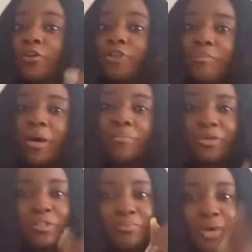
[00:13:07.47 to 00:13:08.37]

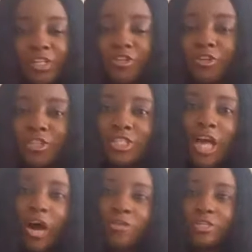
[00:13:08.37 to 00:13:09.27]
Remember, depending on your
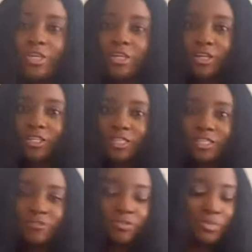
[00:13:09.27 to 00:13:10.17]
child's
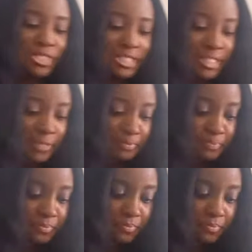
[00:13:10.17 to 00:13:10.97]
cognitive ability.